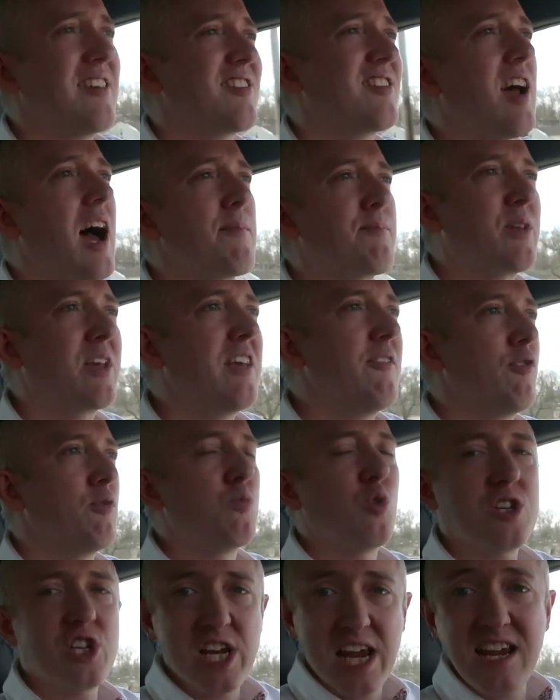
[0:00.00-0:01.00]
I stopped to give
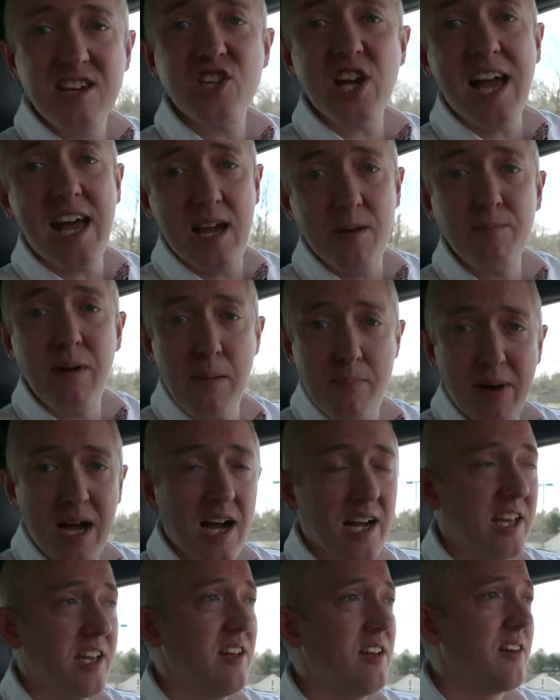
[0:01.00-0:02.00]
him what change I had in my
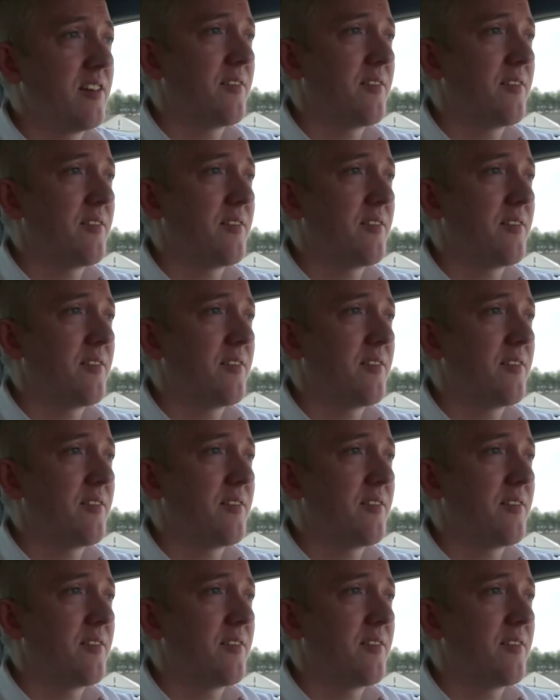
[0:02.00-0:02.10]
pocket,